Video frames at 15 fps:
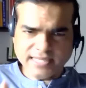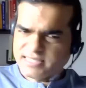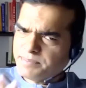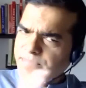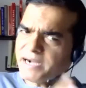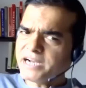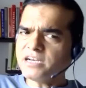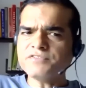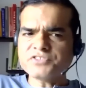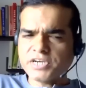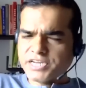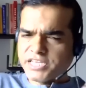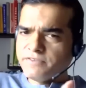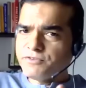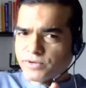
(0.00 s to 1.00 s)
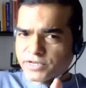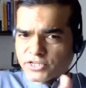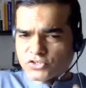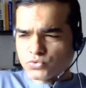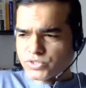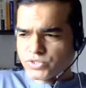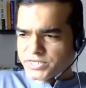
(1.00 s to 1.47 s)
It's a part of study if you
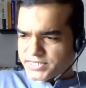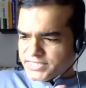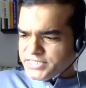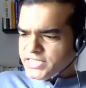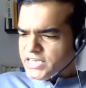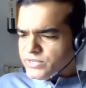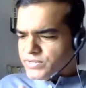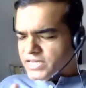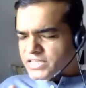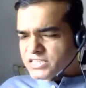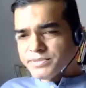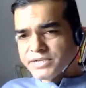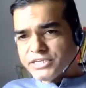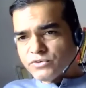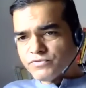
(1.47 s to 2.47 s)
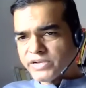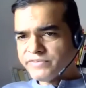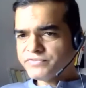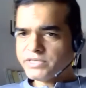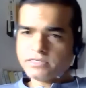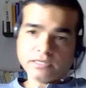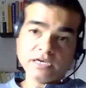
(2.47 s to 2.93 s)
are a student. And tell your husband, your
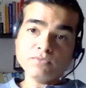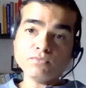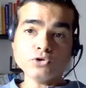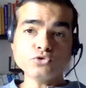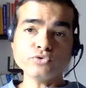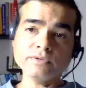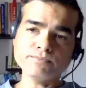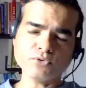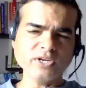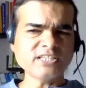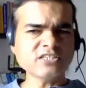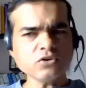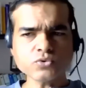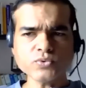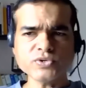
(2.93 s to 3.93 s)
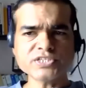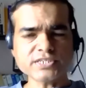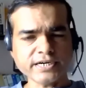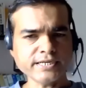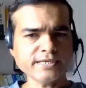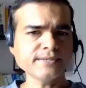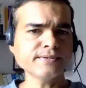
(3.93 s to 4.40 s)
wife that I want to improve. It's also a
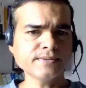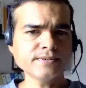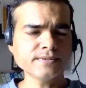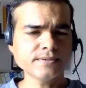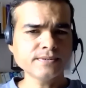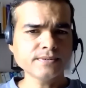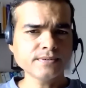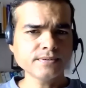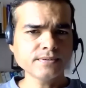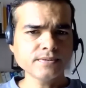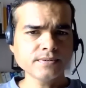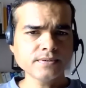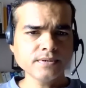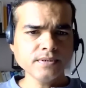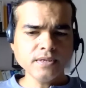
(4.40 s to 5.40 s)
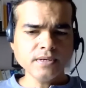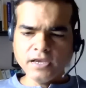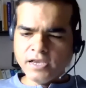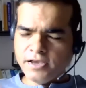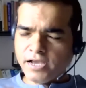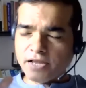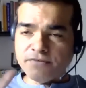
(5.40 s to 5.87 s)
study.
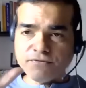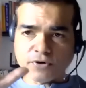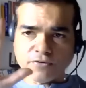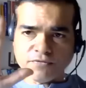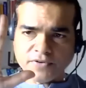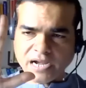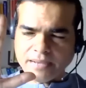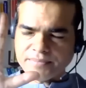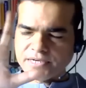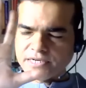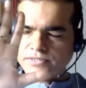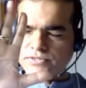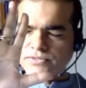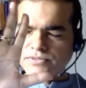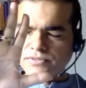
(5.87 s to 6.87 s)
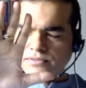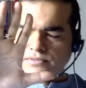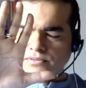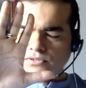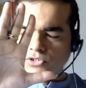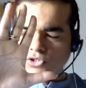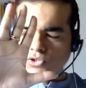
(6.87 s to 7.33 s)
And for 5 minutes,
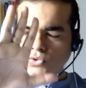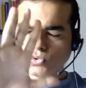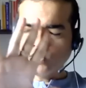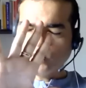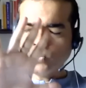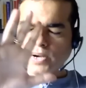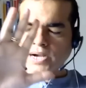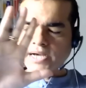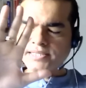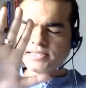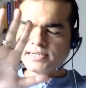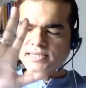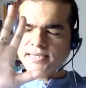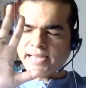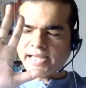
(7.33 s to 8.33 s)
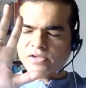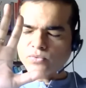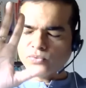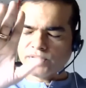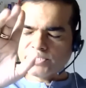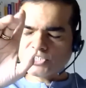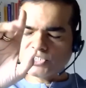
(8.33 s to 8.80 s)
no other
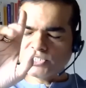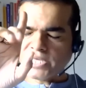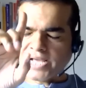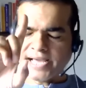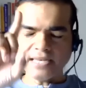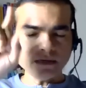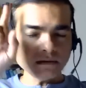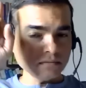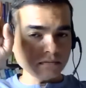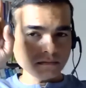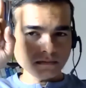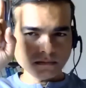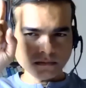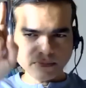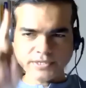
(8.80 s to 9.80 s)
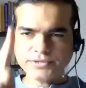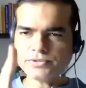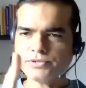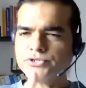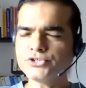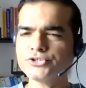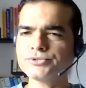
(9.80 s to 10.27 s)
language than
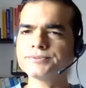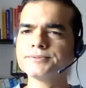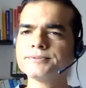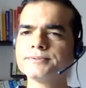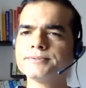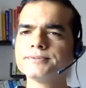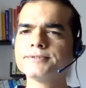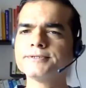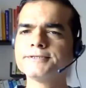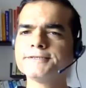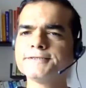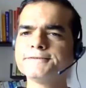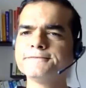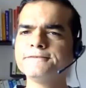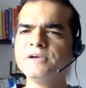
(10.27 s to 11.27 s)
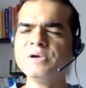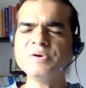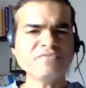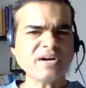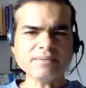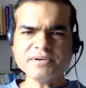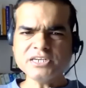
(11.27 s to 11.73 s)
English.
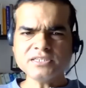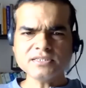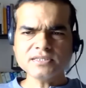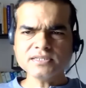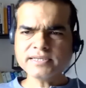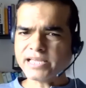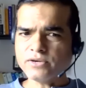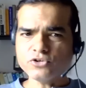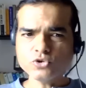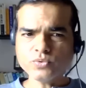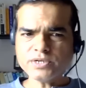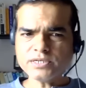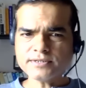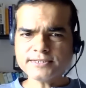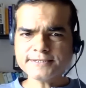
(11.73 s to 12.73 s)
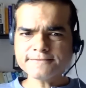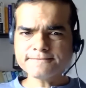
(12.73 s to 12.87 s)
5 minutes, can you do it?